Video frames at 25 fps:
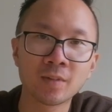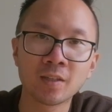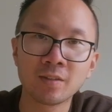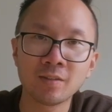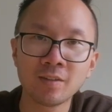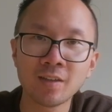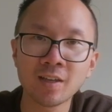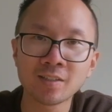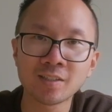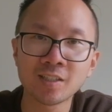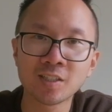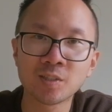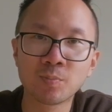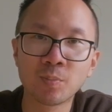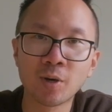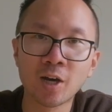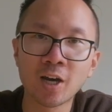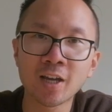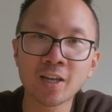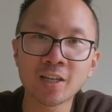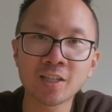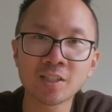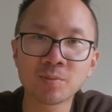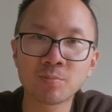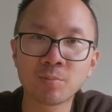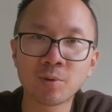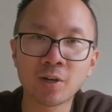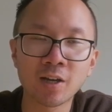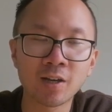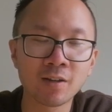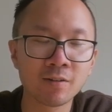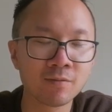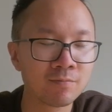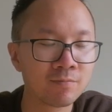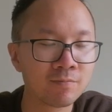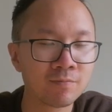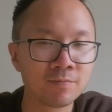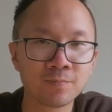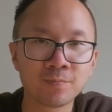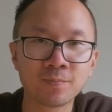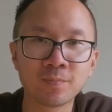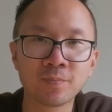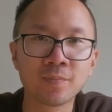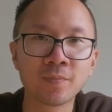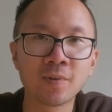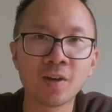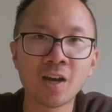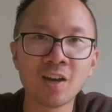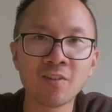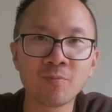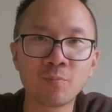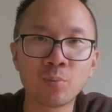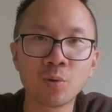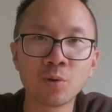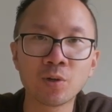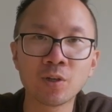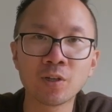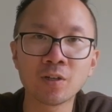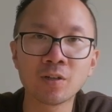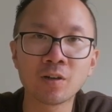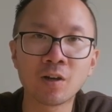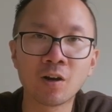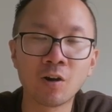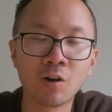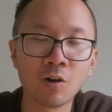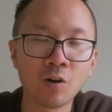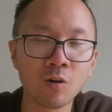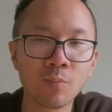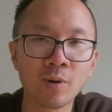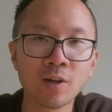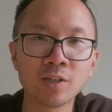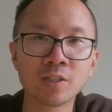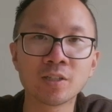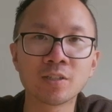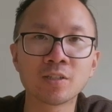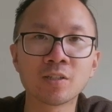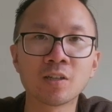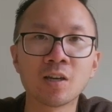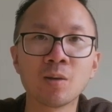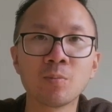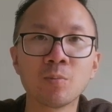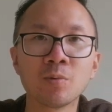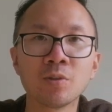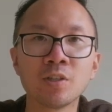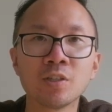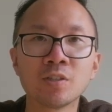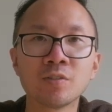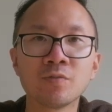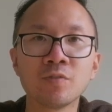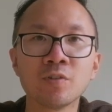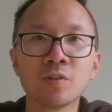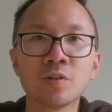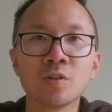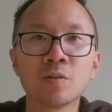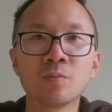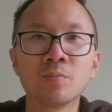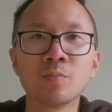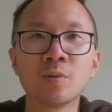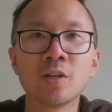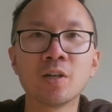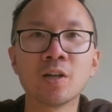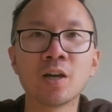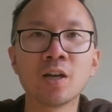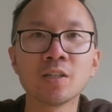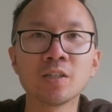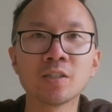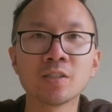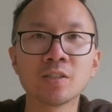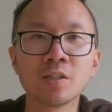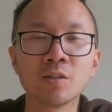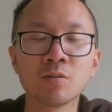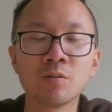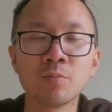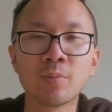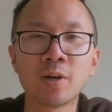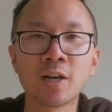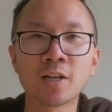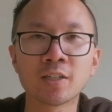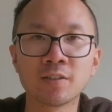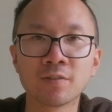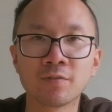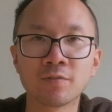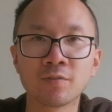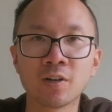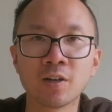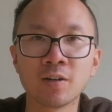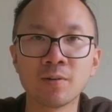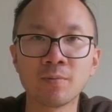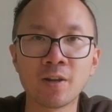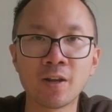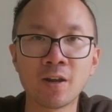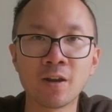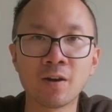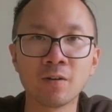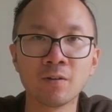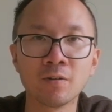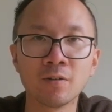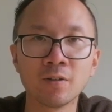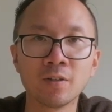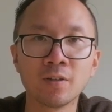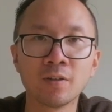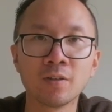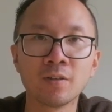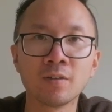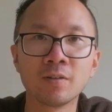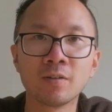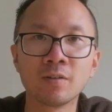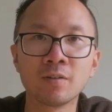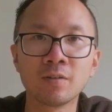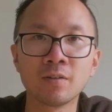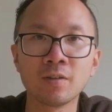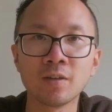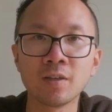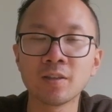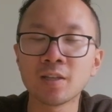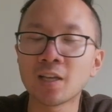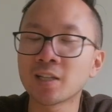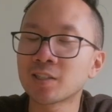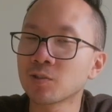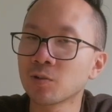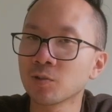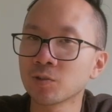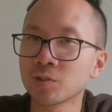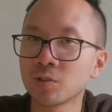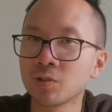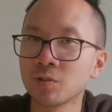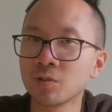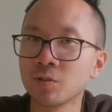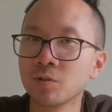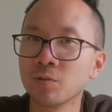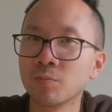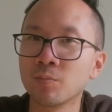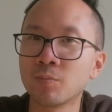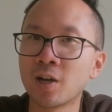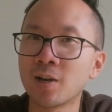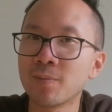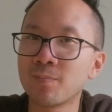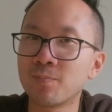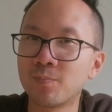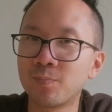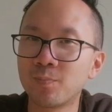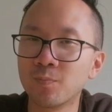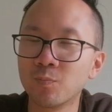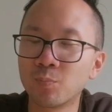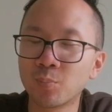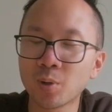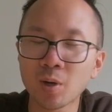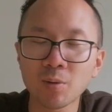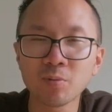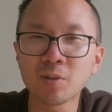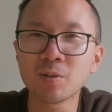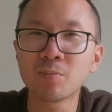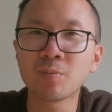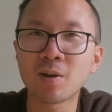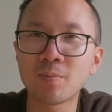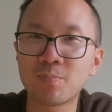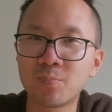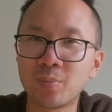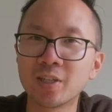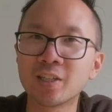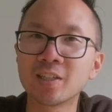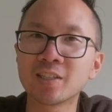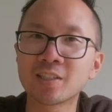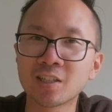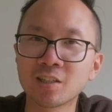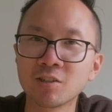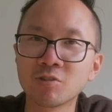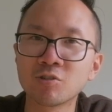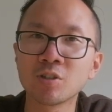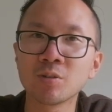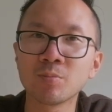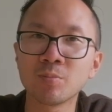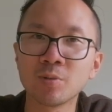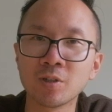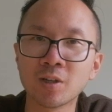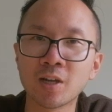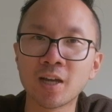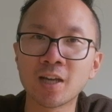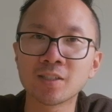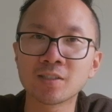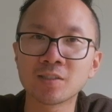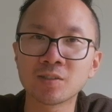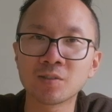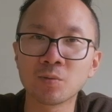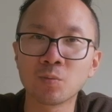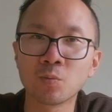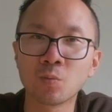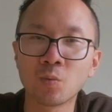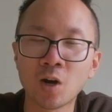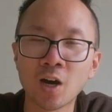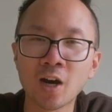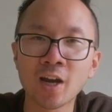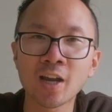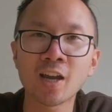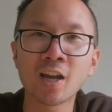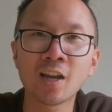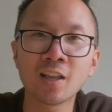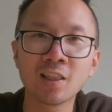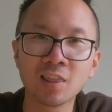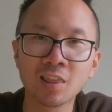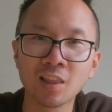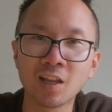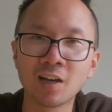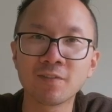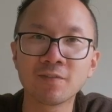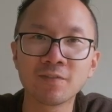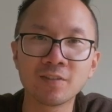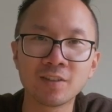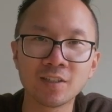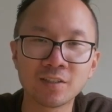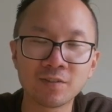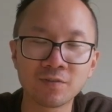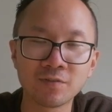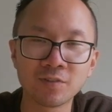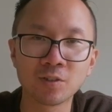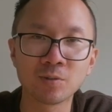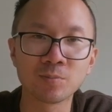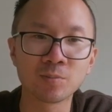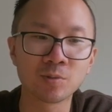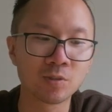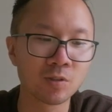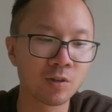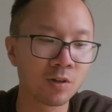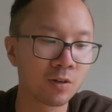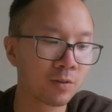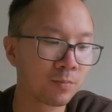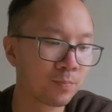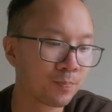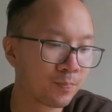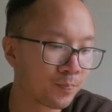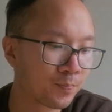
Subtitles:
yes, it's biased, but I've put in a whole bunch of time with this film and I just know it back to front now. And that's also probably my biggest contributor as to why I love this film stock.